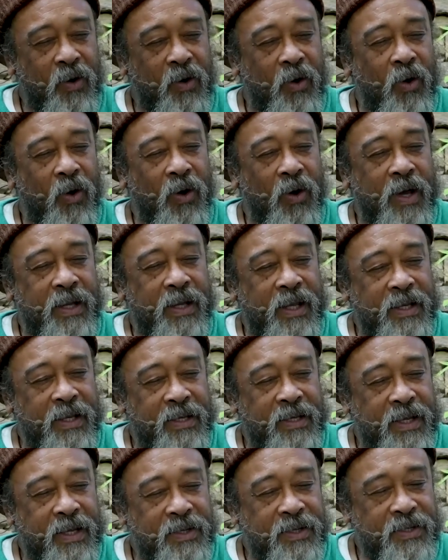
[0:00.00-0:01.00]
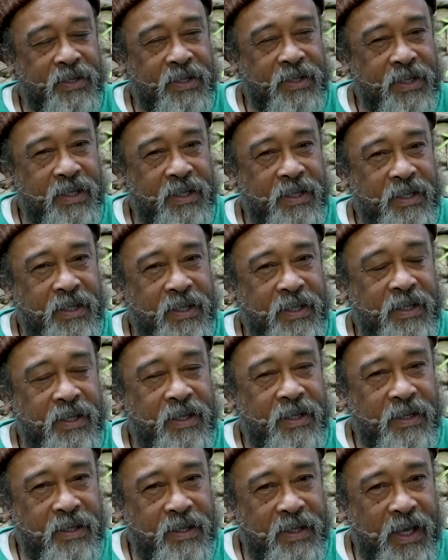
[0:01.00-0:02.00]
or an identity,
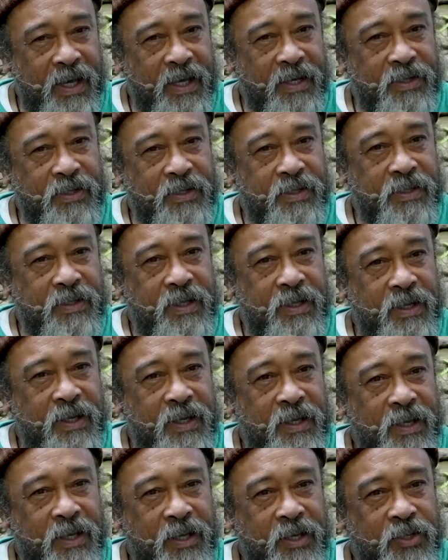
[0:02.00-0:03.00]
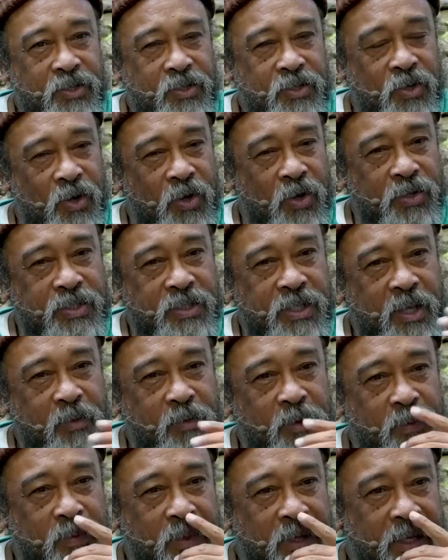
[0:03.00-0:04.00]
that is your
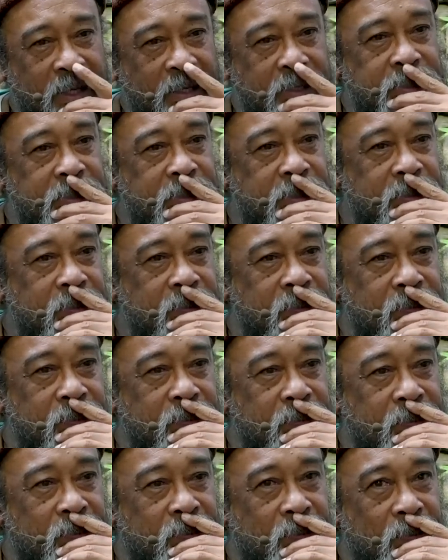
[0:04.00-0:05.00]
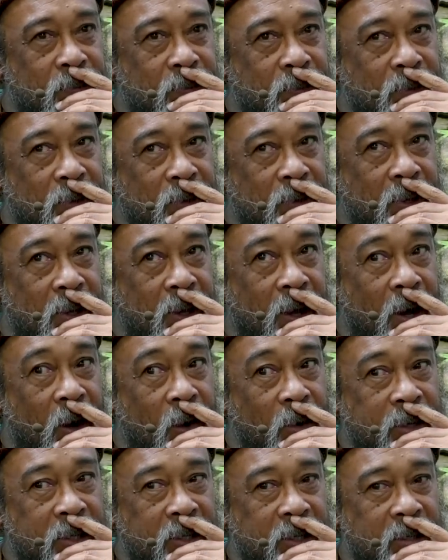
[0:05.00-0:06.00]
stable place.
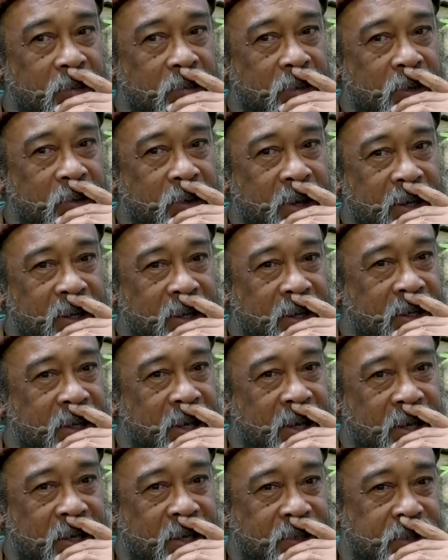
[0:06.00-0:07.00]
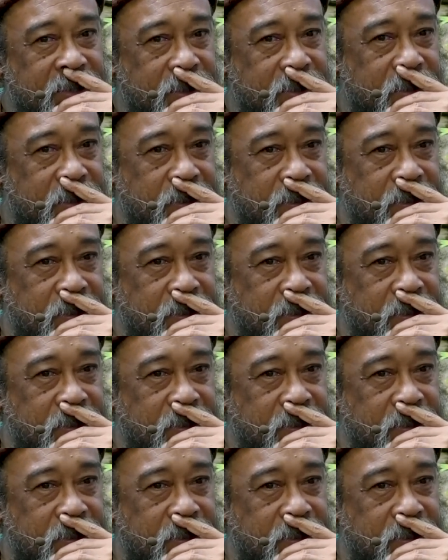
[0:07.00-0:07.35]
How can it be recognized?